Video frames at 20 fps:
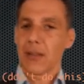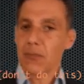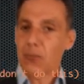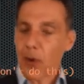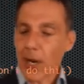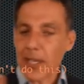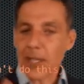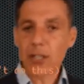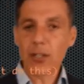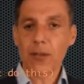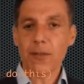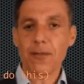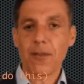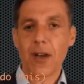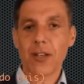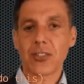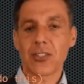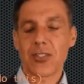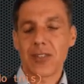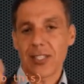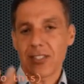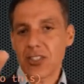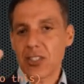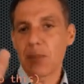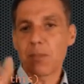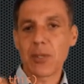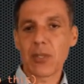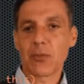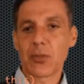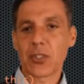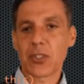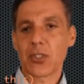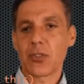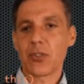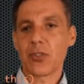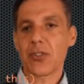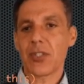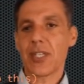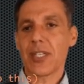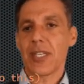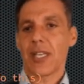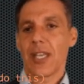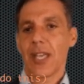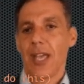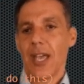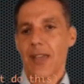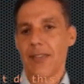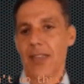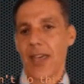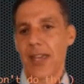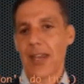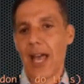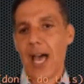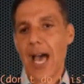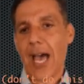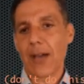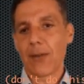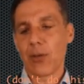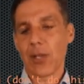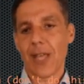write a little function that simply returns it, and then I will